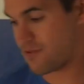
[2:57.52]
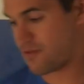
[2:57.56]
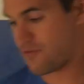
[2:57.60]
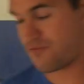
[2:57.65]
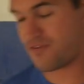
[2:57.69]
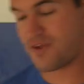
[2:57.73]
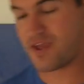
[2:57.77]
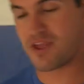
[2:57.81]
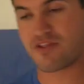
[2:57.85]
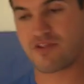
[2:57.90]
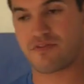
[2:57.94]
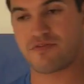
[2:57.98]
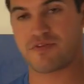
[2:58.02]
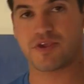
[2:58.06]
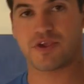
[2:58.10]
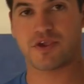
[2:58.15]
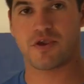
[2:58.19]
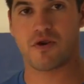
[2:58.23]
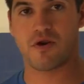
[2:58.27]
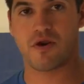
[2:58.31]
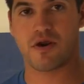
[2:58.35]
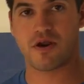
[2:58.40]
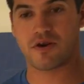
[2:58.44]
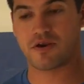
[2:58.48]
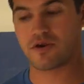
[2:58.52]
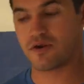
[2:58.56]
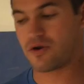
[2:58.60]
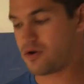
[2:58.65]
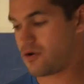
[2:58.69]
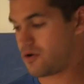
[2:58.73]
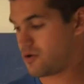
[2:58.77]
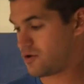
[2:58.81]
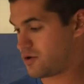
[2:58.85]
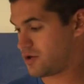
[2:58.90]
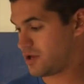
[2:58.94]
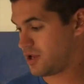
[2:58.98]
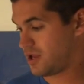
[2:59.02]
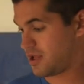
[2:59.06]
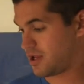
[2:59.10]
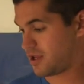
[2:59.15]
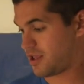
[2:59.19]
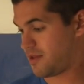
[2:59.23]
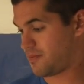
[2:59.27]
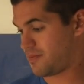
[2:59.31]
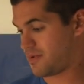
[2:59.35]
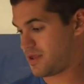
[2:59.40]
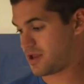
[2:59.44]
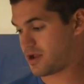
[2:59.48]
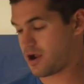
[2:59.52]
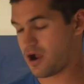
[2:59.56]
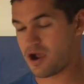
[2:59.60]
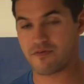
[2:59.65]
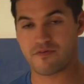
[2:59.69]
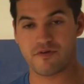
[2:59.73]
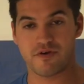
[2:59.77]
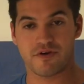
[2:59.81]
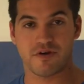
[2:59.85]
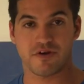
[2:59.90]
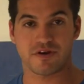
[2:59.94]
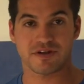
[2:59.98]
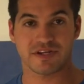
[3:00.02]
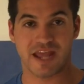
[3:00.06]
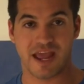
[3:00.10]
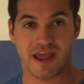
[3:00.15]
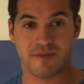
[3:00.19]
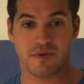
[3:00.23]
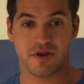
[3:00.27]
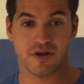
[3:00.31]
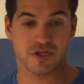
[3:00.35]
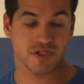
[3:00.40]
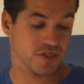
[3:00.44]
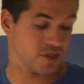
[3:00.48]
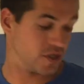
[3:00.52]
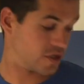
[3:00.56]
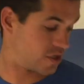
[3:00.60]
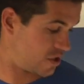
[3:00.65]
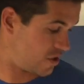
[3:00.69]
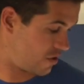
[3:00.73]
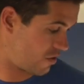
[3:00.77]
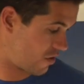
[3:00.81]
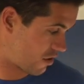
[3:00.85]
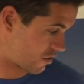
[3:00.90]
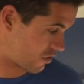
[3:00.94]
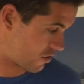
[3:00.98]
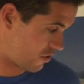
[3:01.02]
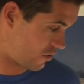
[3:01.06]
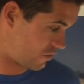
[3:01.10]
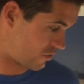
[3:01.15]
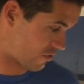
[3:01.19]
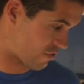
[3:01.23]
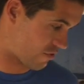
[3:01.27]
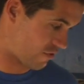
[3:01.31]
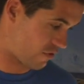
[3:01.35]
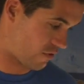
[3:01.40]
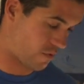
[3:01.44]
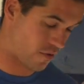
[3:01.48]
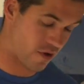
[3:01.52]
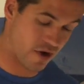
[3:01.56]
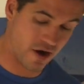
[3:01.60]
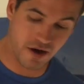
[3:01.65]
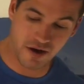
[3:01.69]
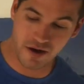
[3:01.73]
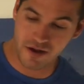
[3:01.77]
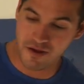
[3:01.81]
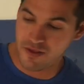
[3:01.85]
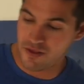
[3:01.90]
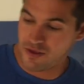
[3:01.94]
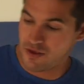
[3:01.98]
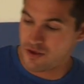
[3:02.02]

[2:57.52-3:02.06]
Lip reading: of the face of the QR code can be covered or damaged, and the QR code will still work.